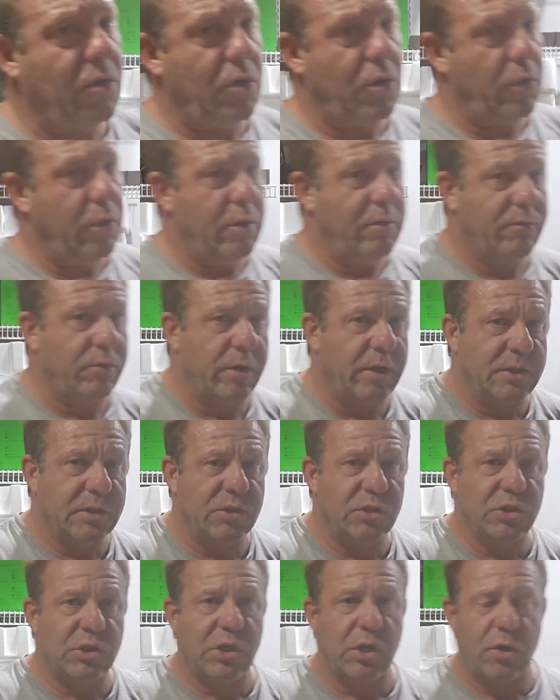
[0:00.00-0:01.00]
all over it.
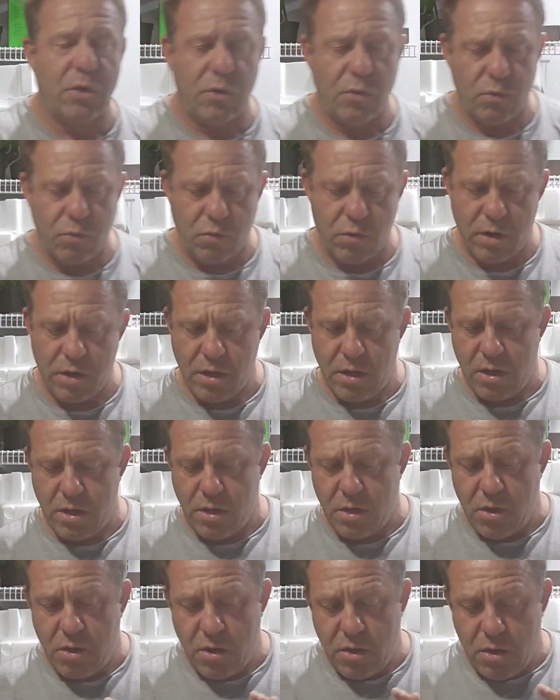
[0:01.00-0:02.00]
So
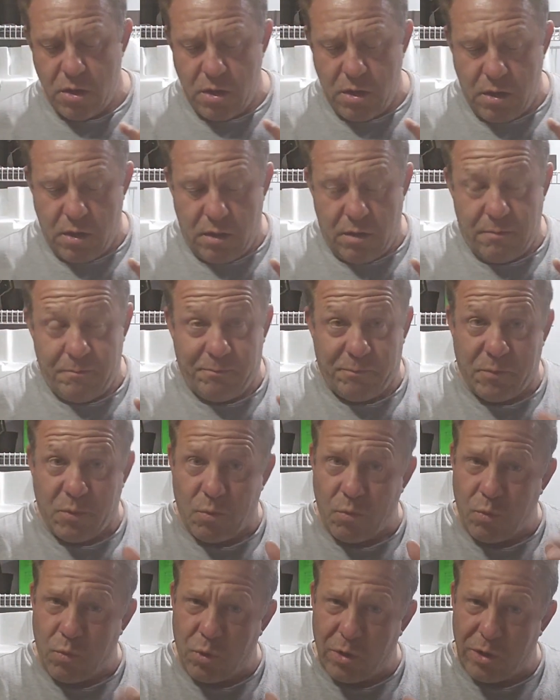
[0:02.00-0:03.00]

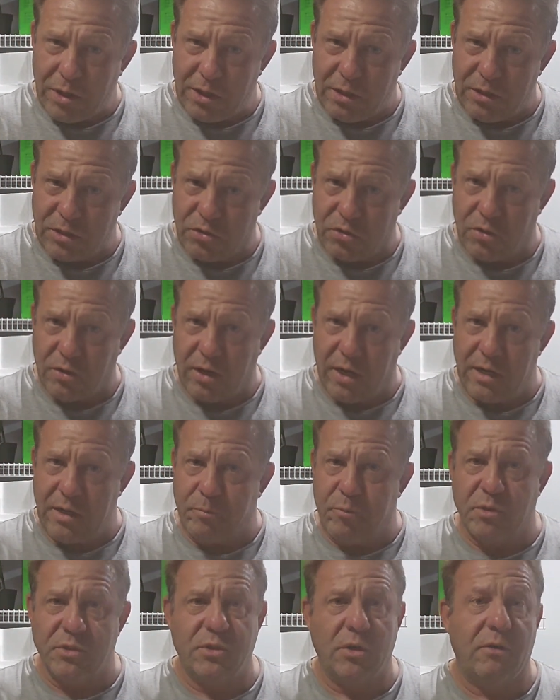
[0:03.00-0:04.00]
we're going to try to
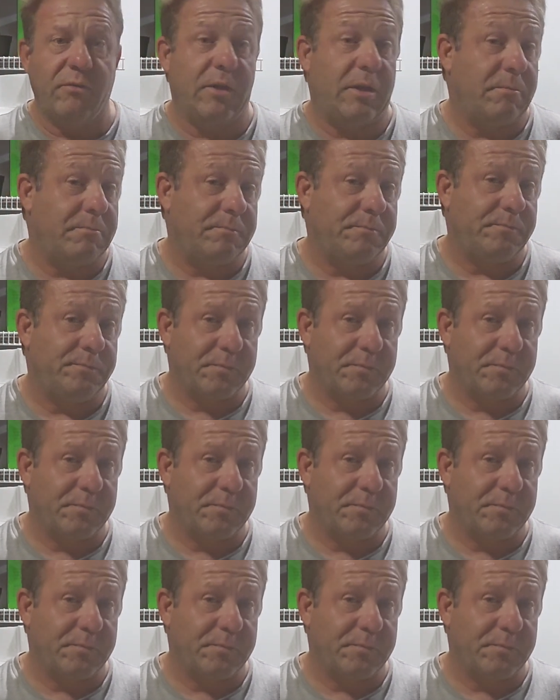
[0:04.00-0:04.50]
preserve it.